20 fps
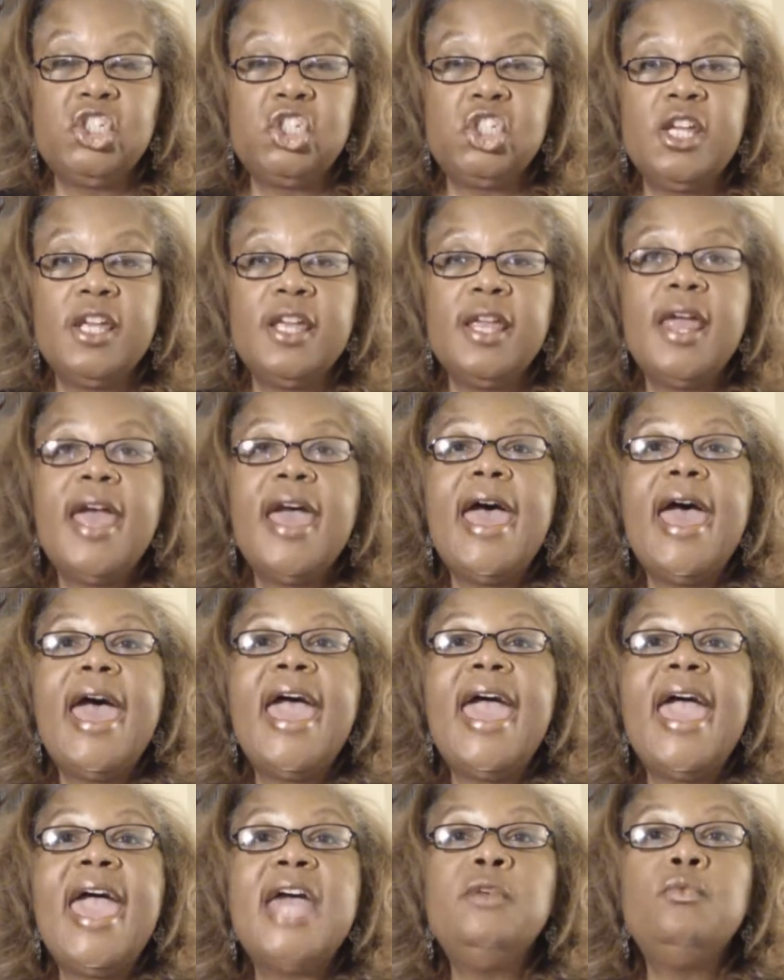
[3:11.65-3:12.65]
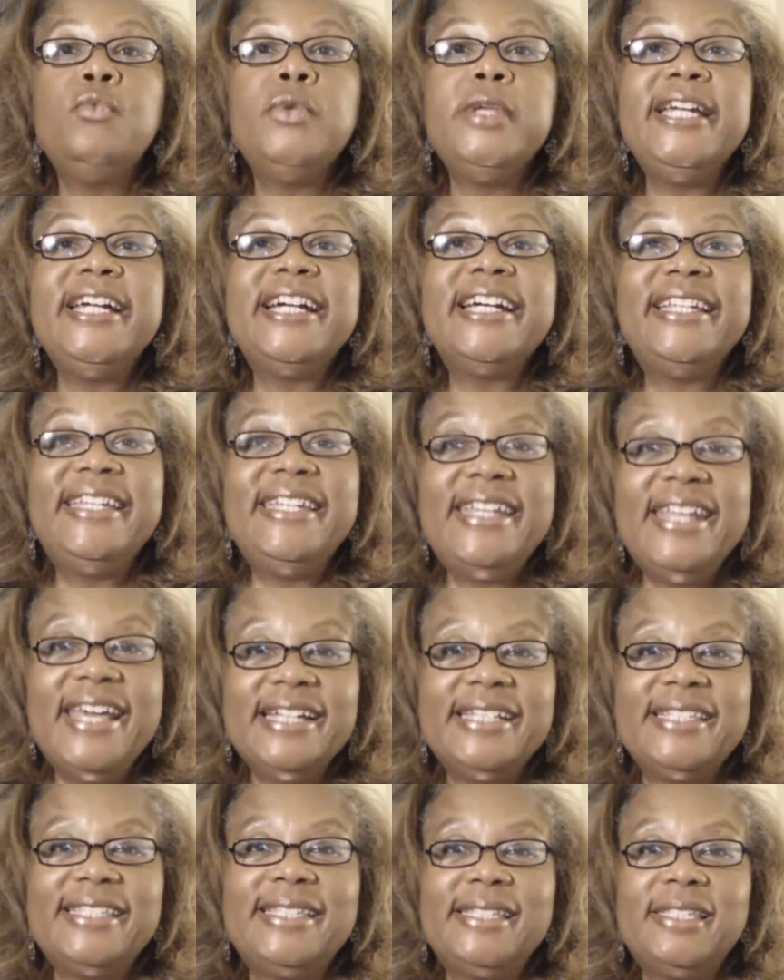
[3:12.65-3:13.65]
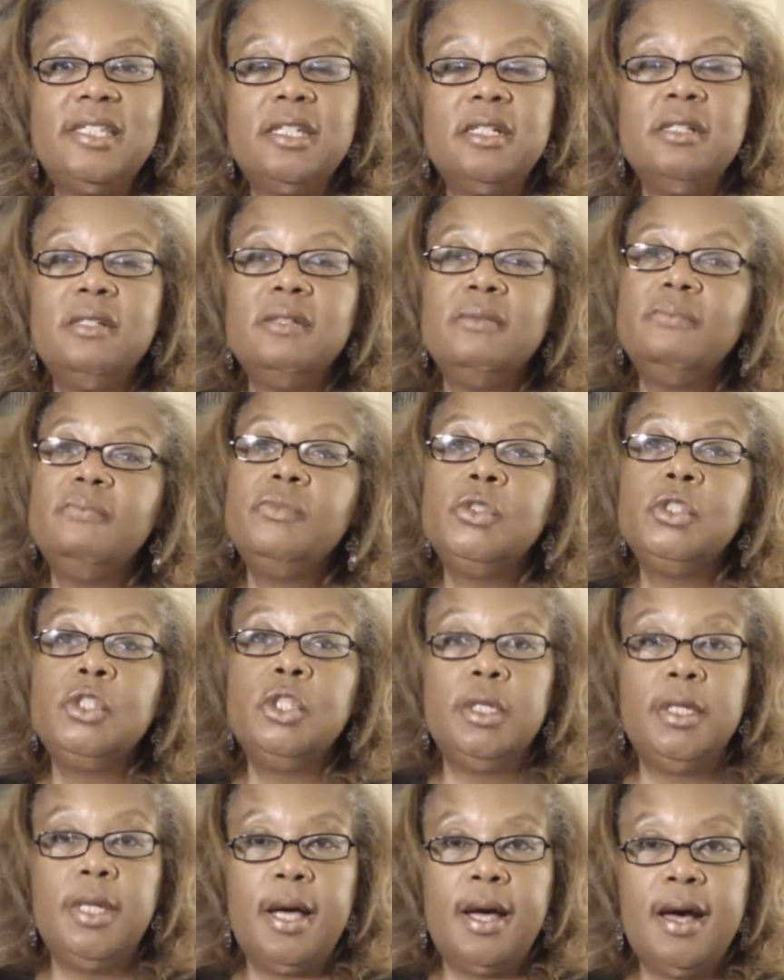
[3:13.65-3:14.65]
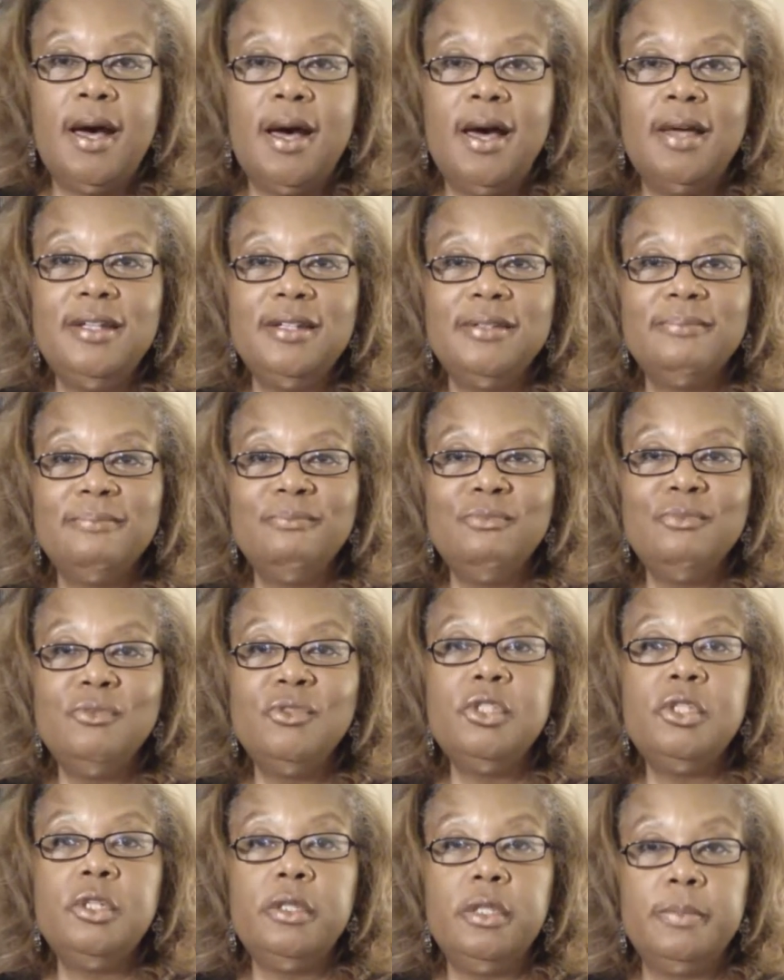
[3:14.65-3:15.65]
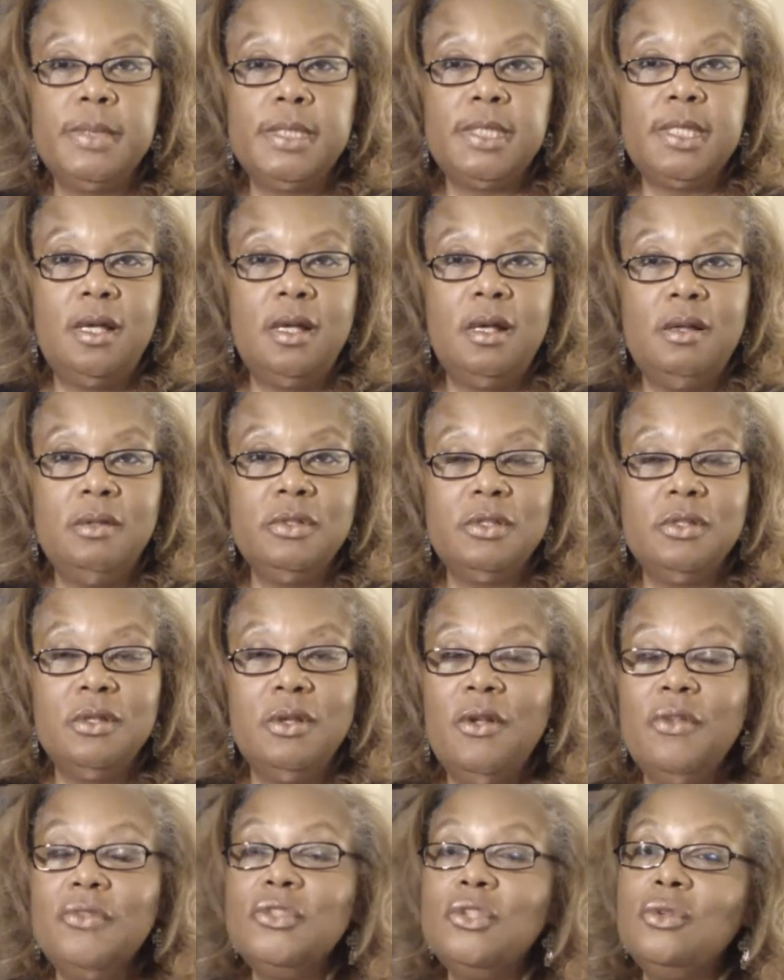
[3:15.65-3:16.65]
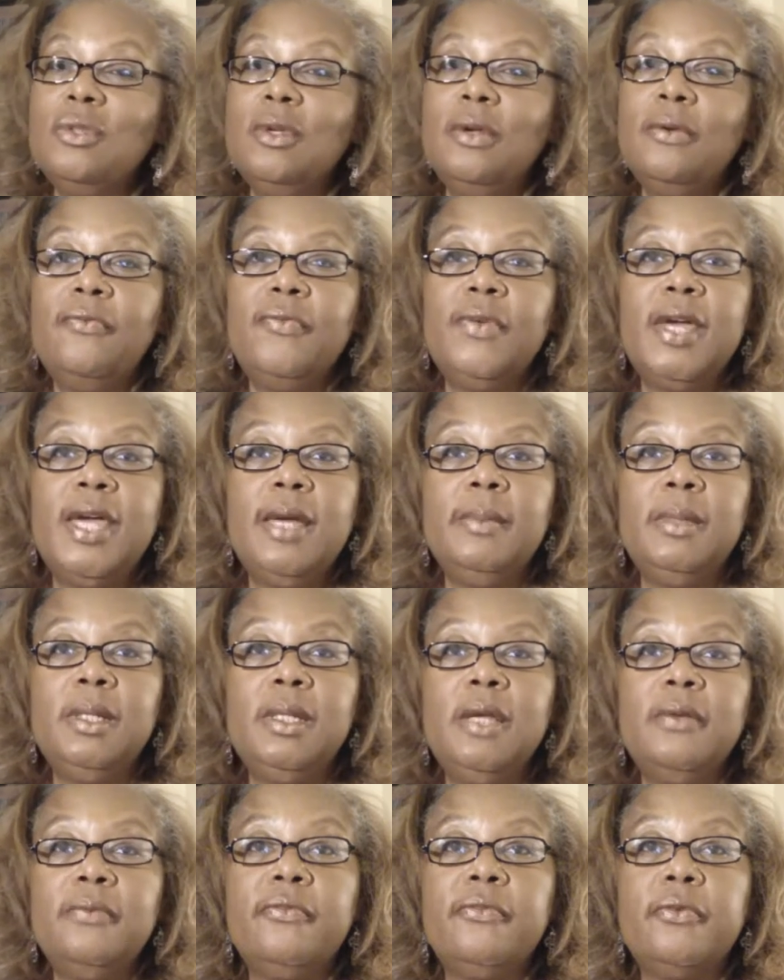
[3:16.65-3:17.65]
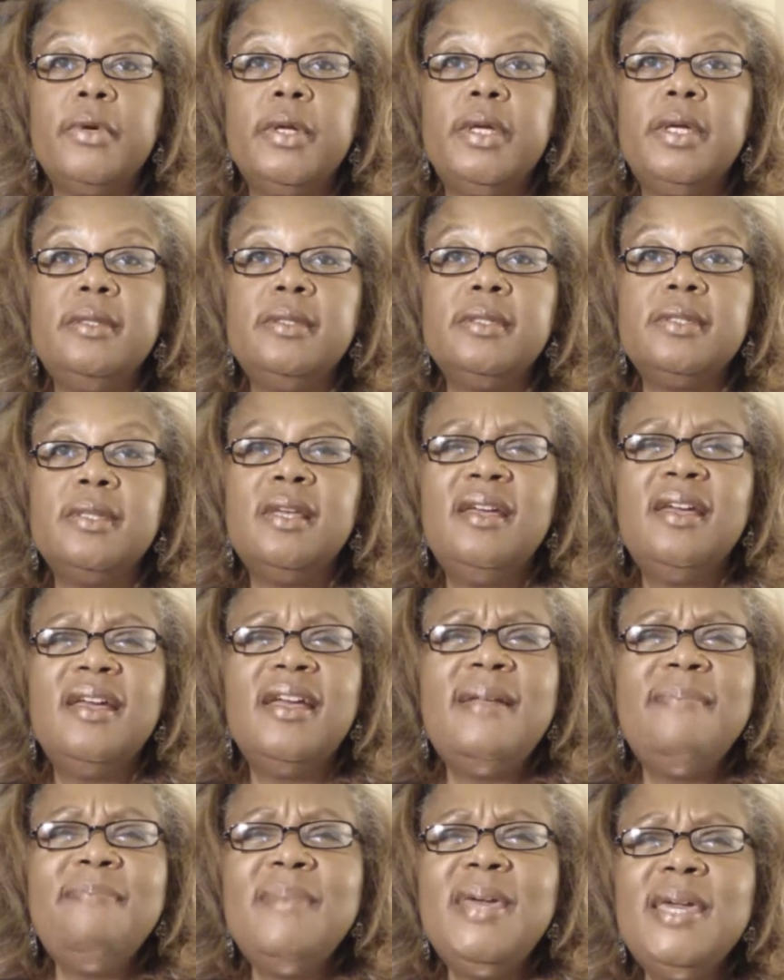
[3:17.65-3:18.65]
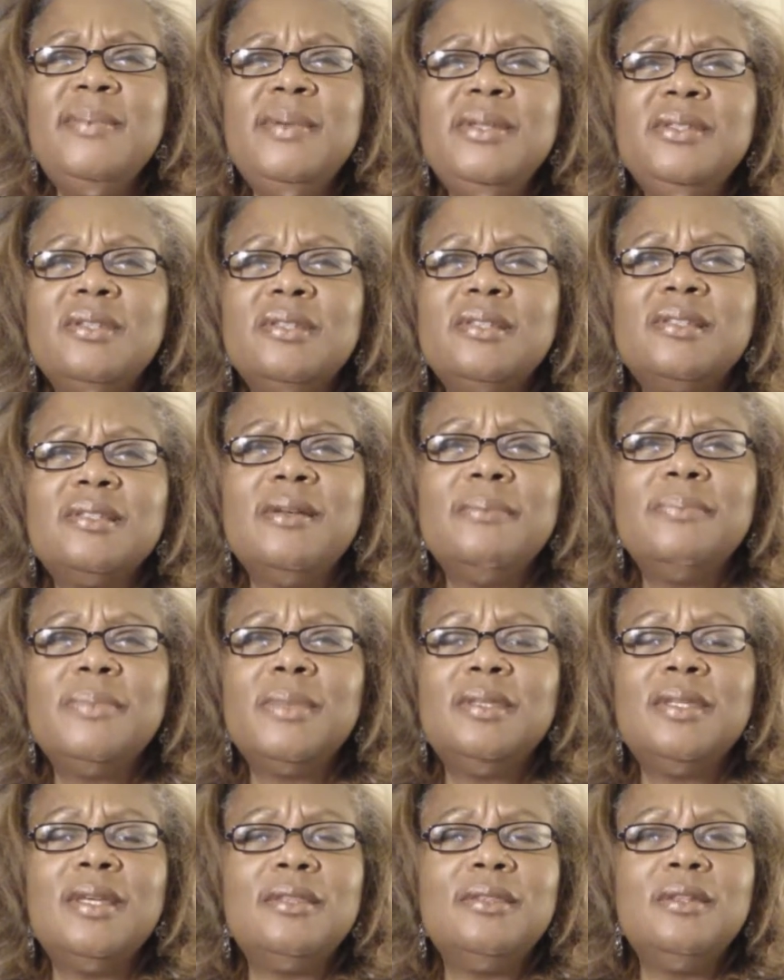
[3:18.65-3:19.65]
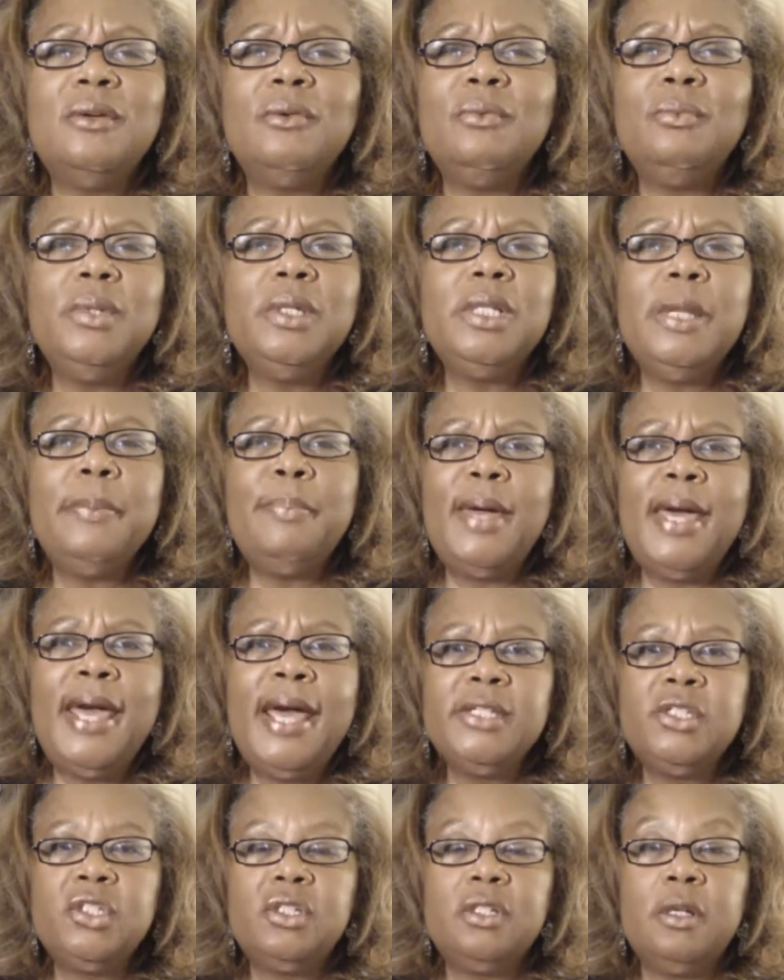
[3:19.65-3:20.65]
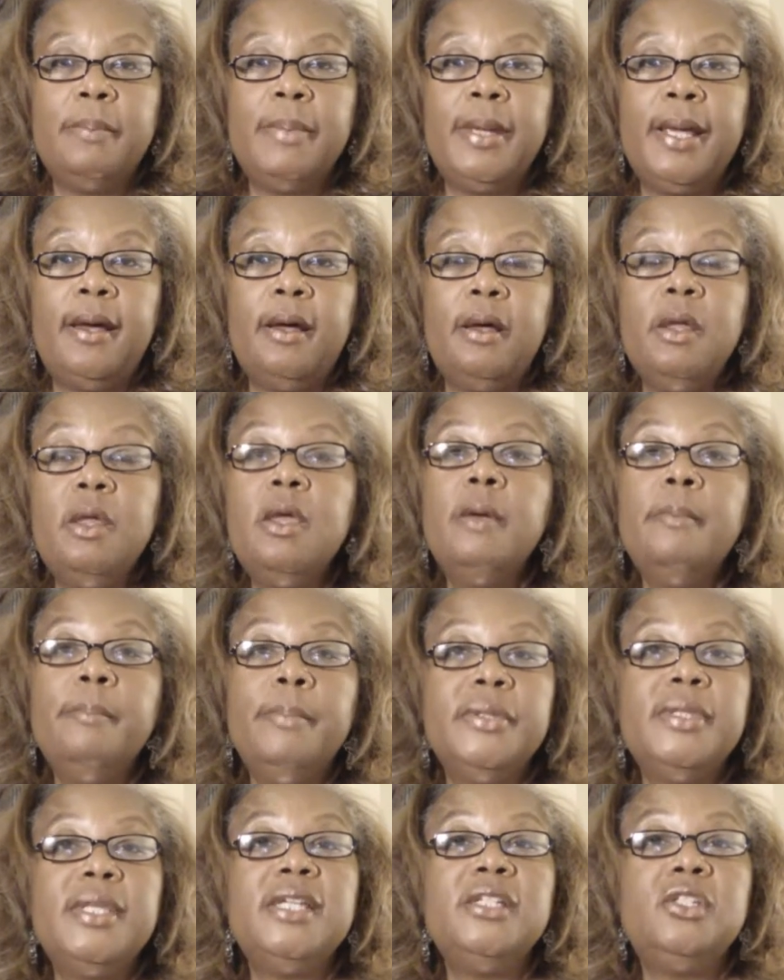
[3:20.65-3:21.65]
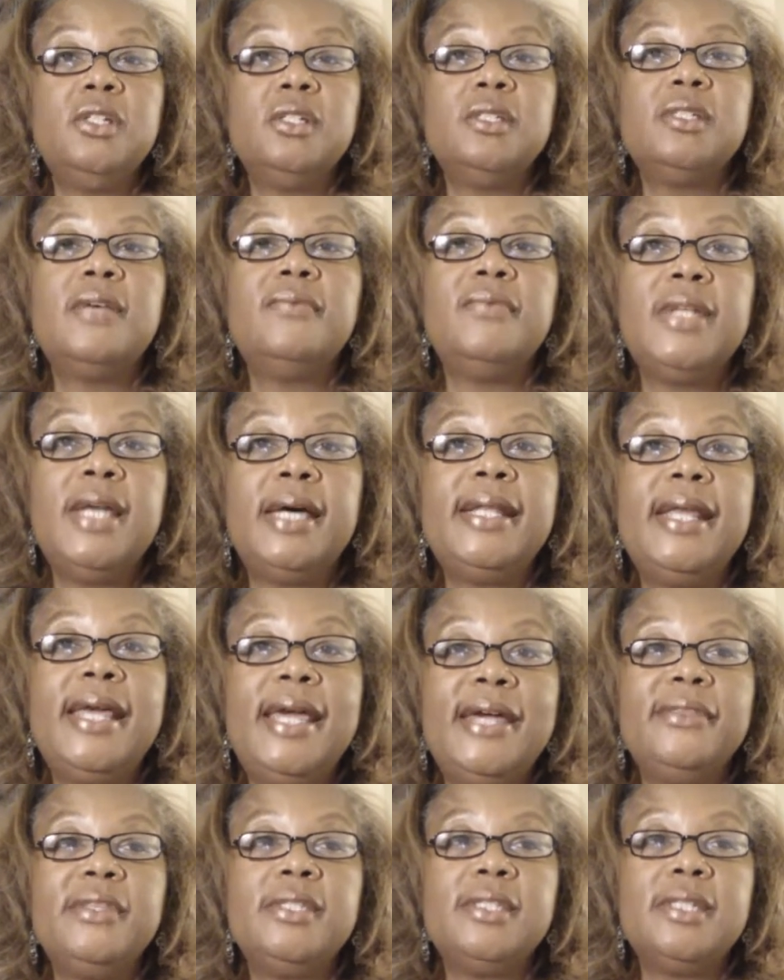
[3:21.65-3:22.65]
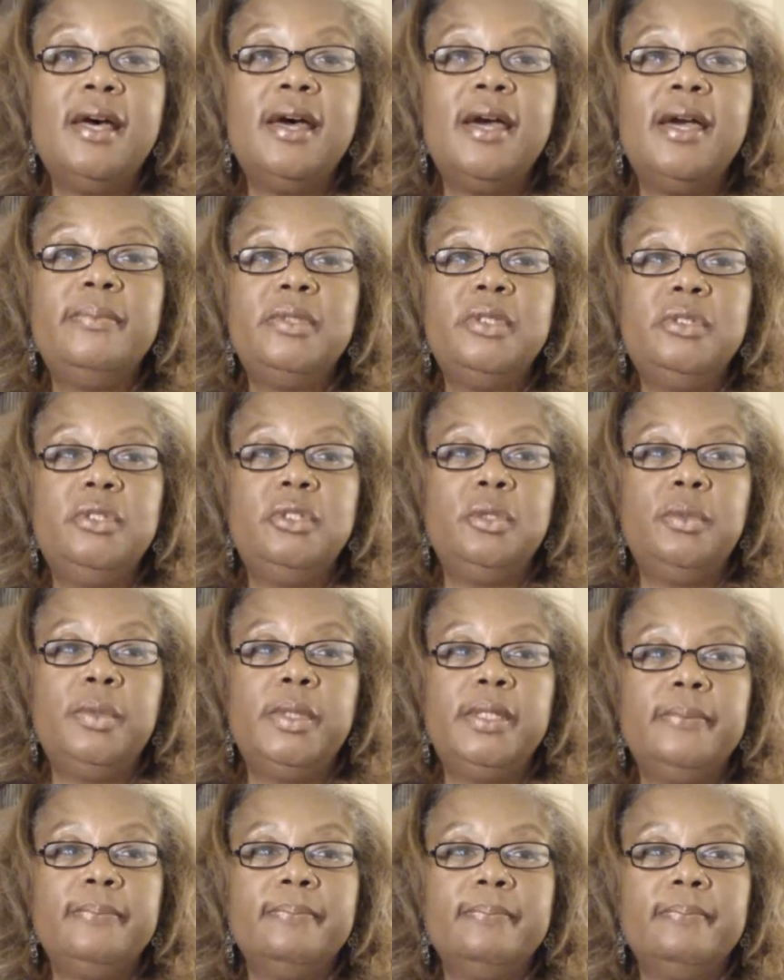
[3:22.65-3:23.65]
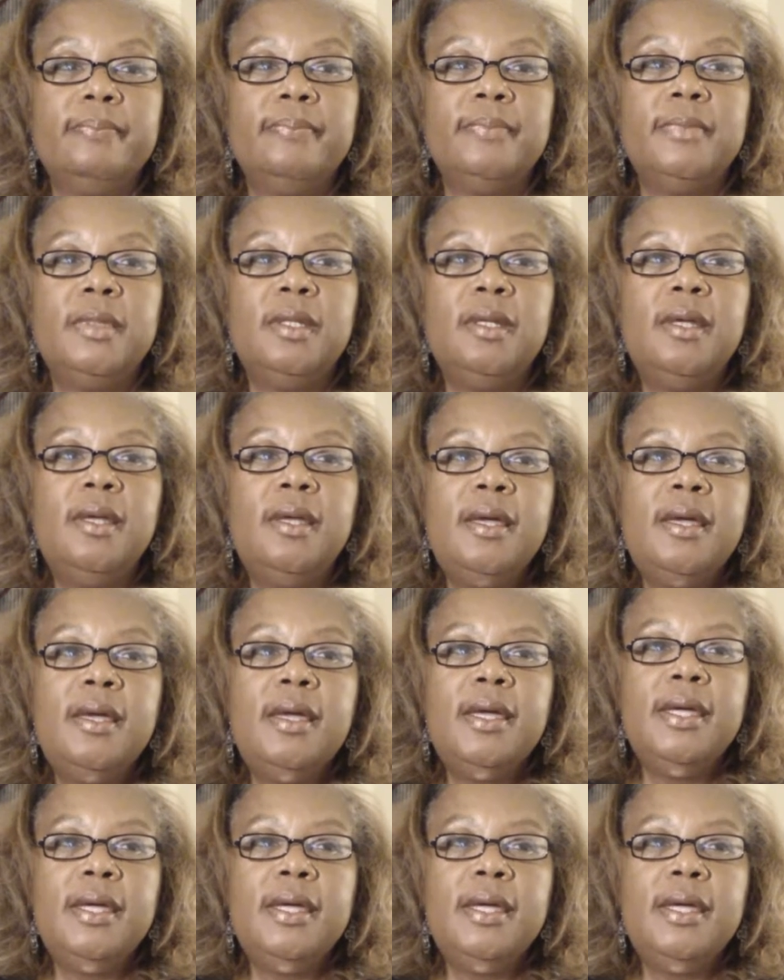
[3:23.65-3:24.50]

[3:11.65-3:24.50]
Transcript: refreshed, and reconnected to God, to themselves, to their family and friends, and maybe to something that they're really passionate about, but they just have not had the time to do it.